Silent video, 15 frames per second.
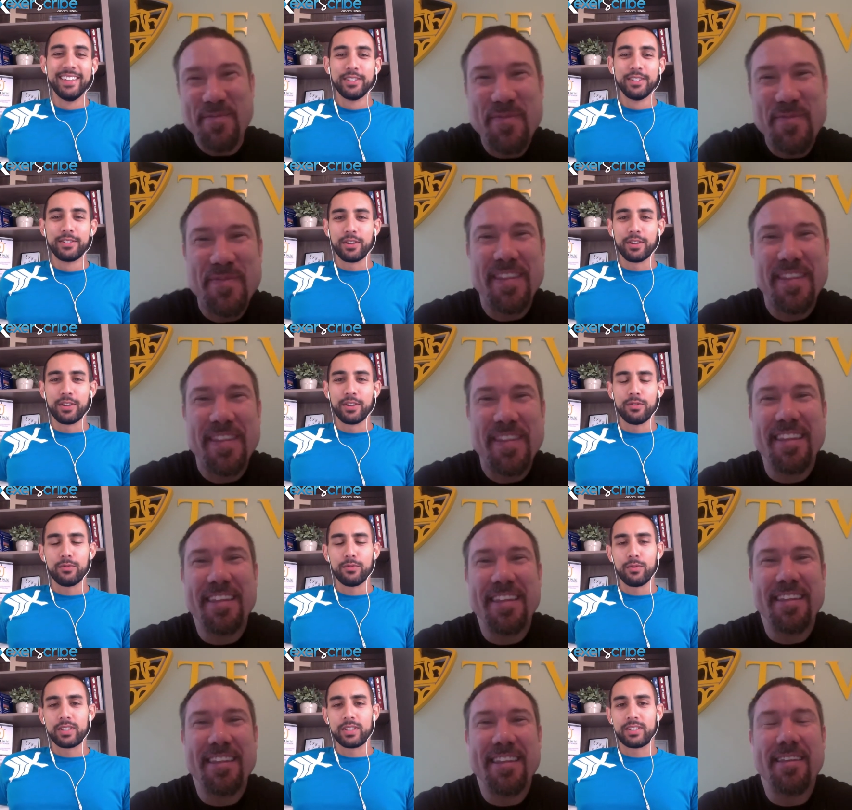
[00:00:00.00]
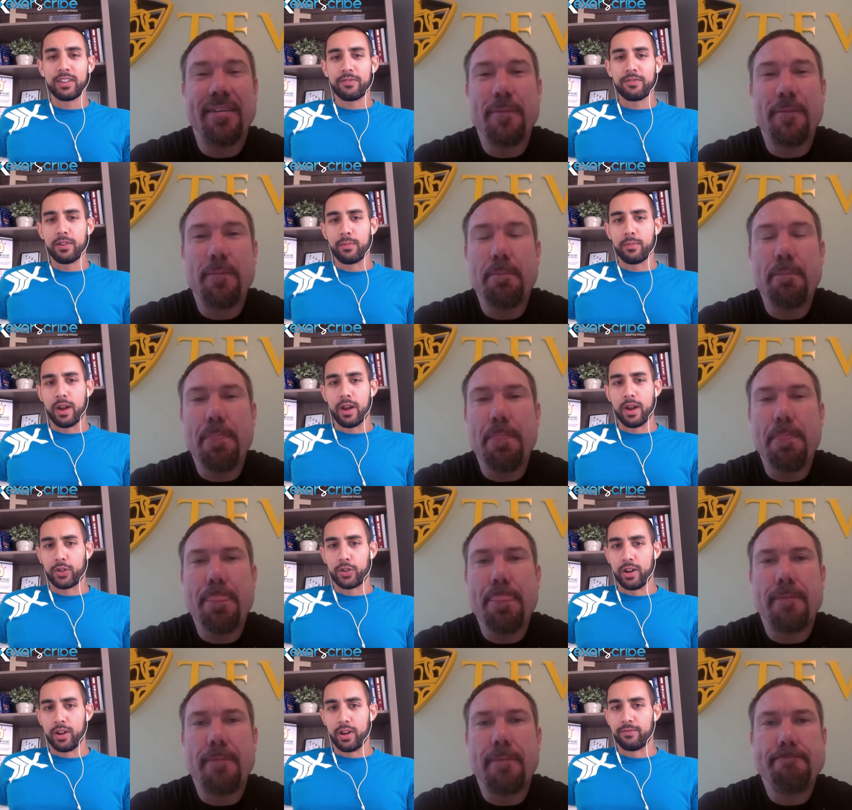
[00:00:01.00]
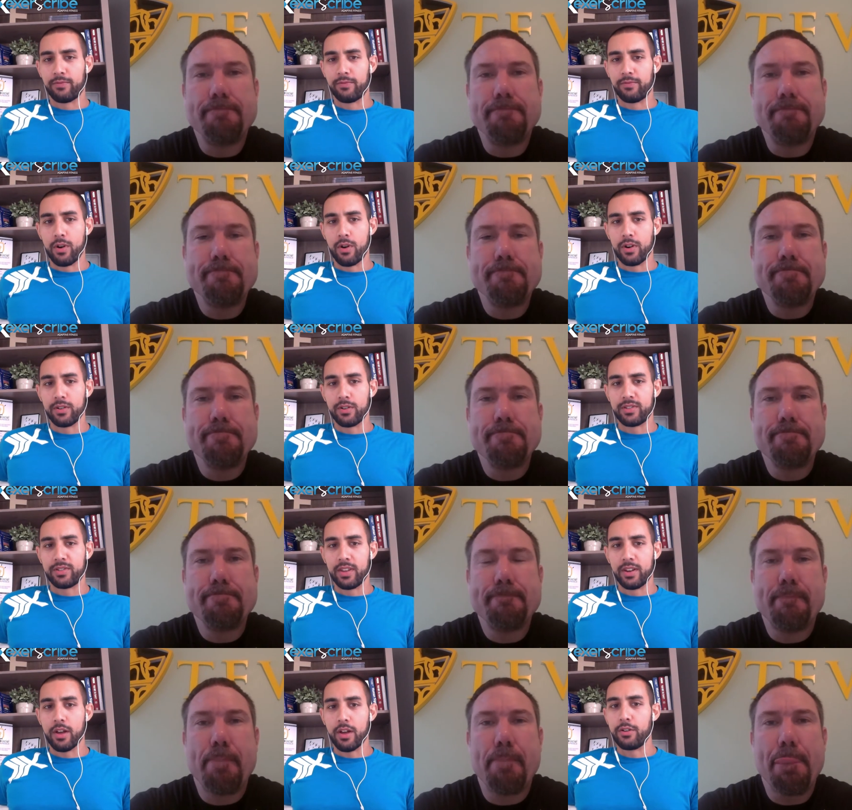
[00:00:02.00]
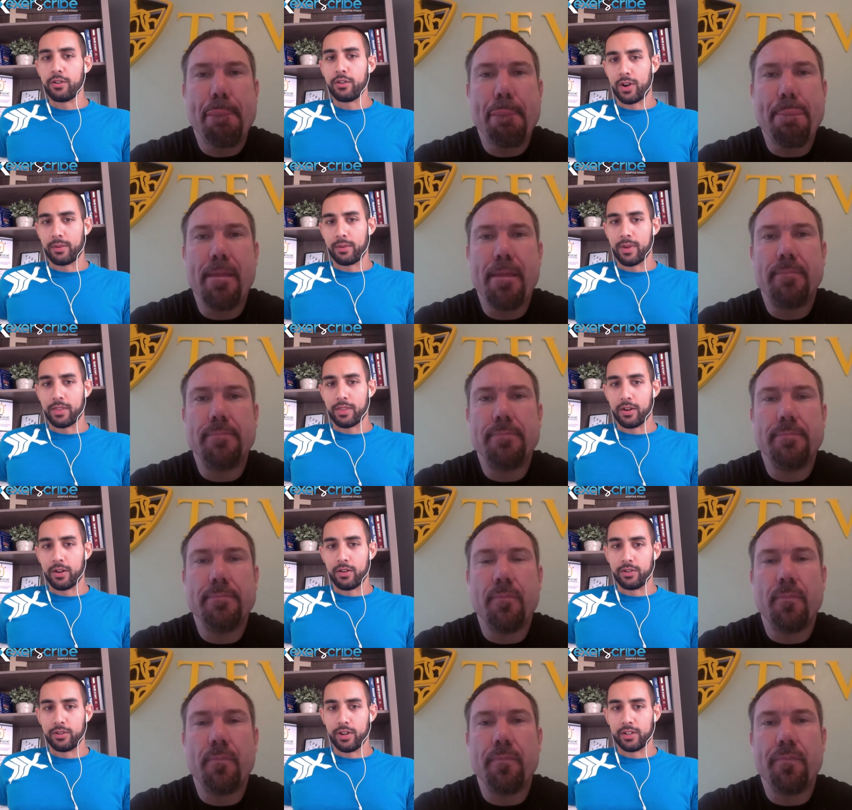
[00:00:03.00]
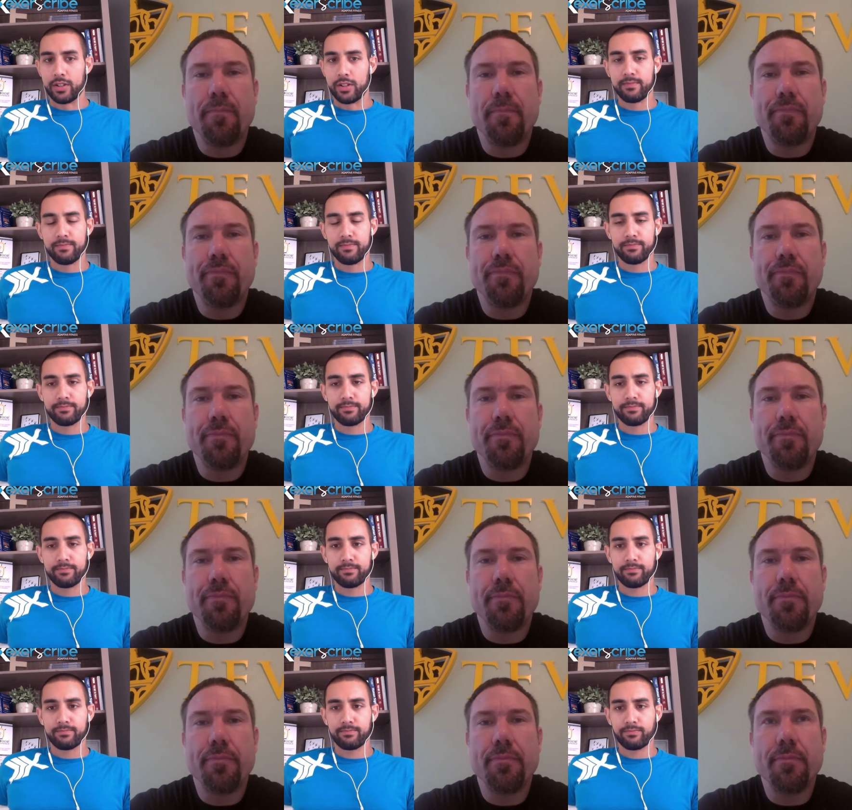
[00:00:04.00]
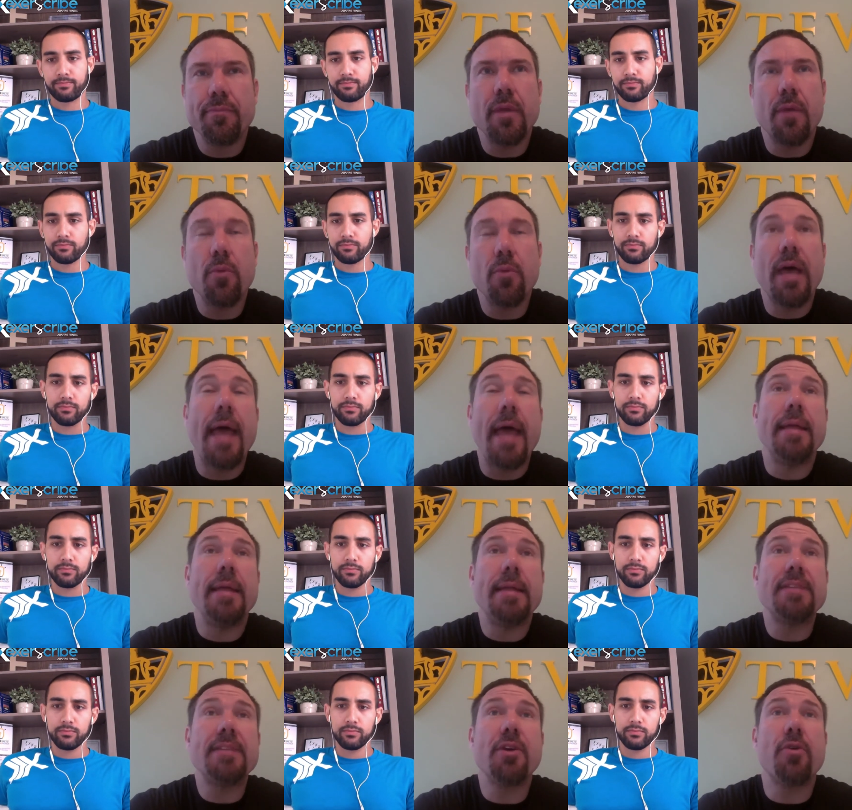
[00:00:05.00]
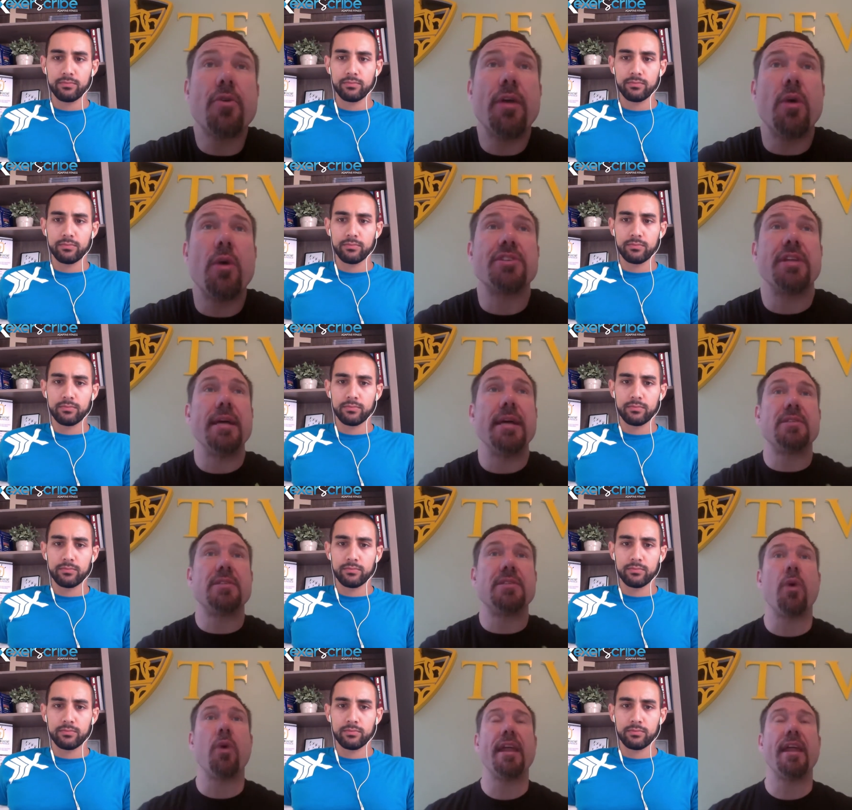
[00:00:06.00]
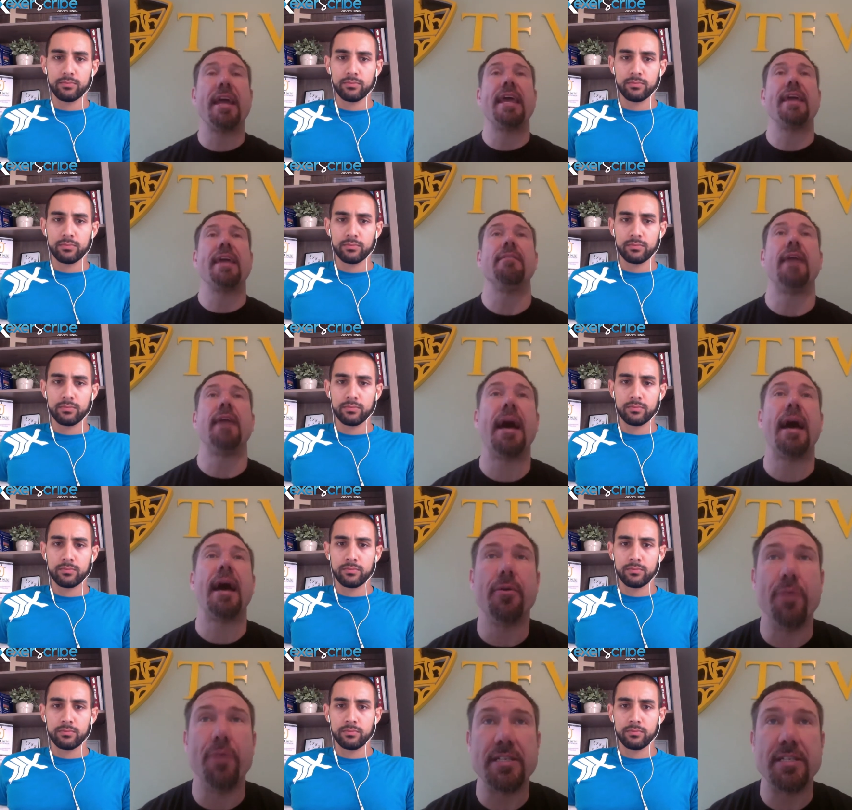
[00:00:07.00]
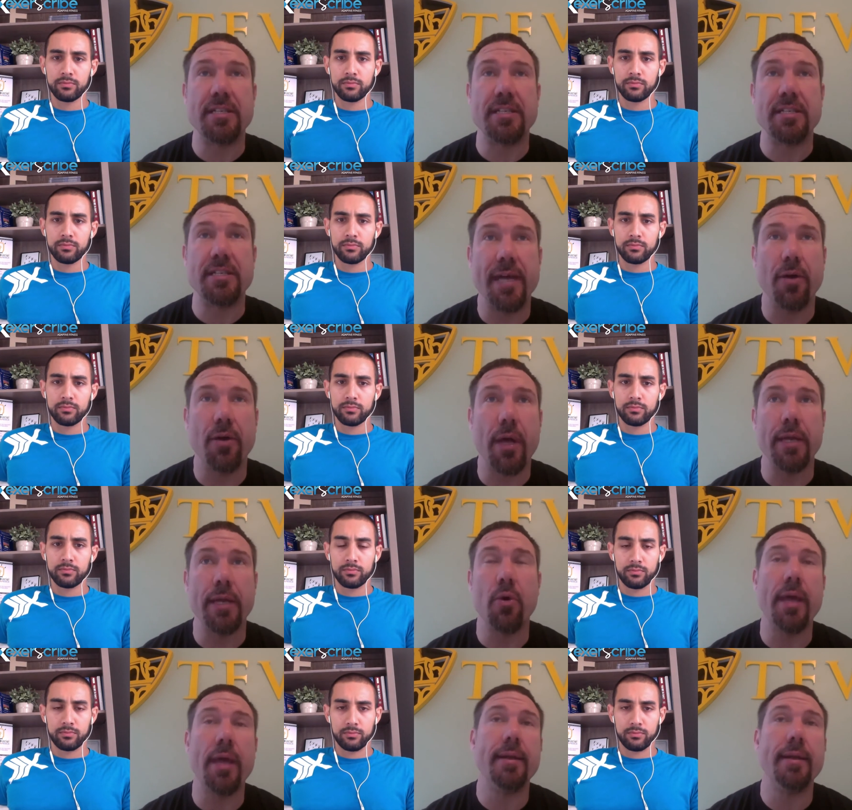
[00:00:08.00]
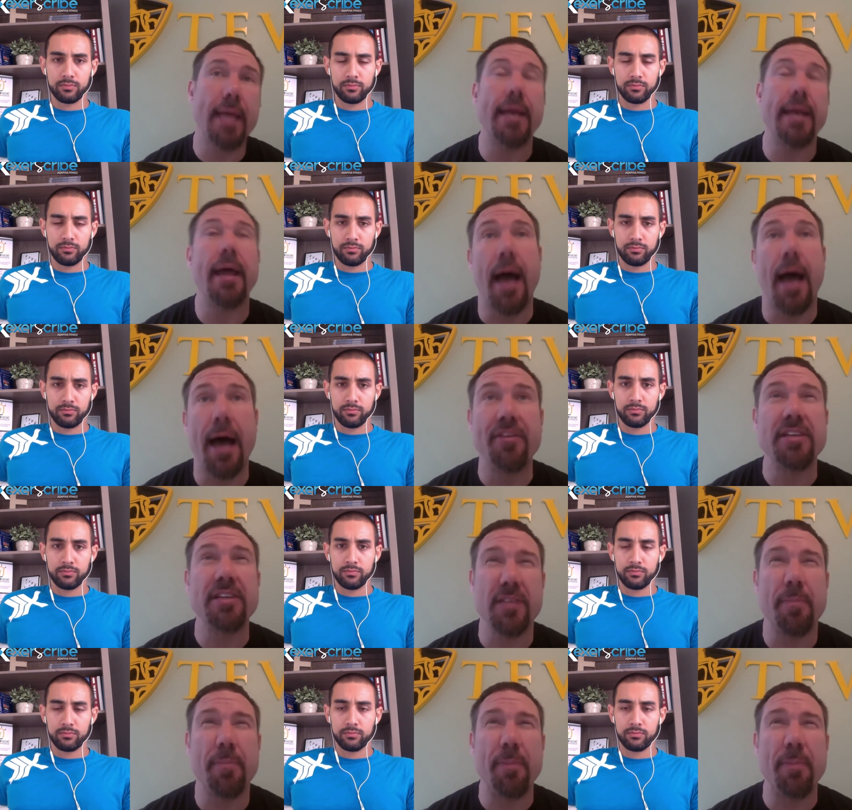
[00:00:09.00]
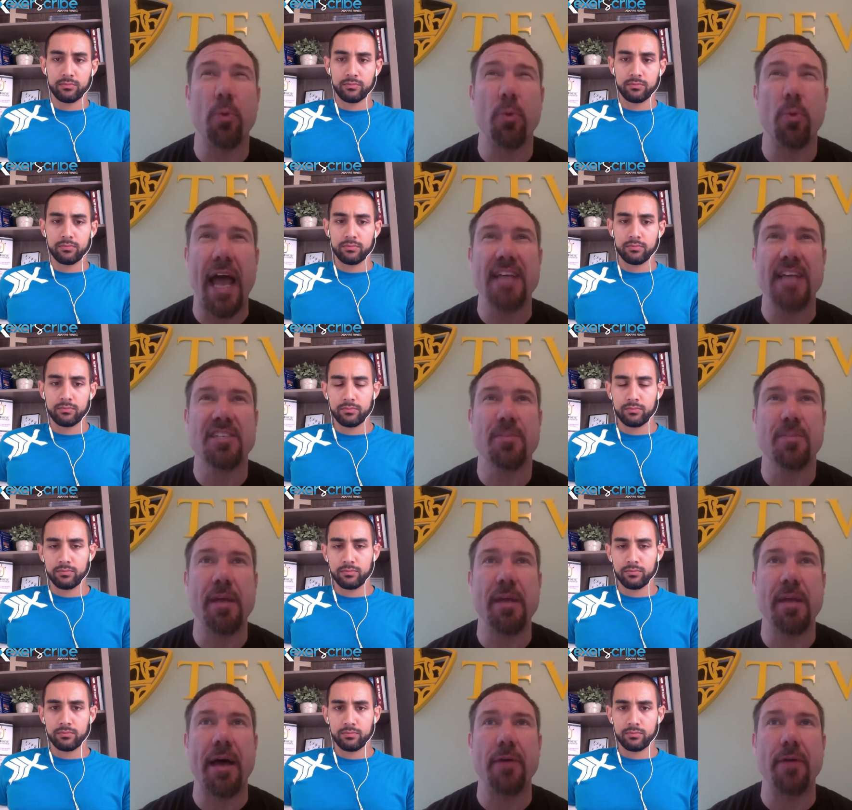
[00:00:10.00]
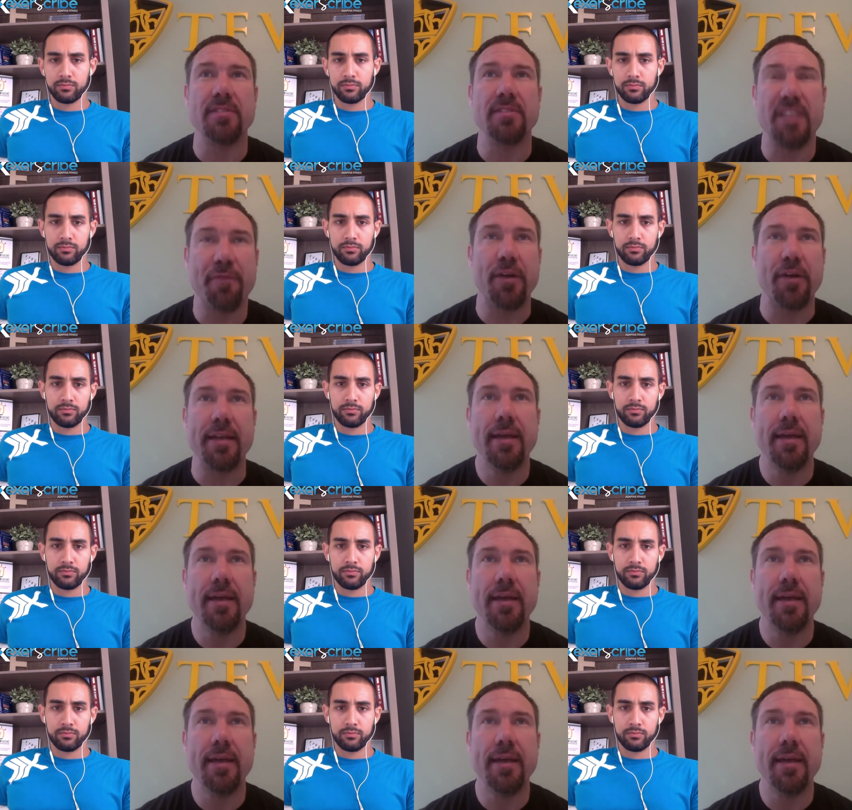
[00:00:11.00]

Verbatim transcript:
Speaker 1: So, what's different about training for warriors than other training methodologies?
Speaker 2: and that's a great question. It's one that I get a lot recently, or you know, and and obviously people will ask me about different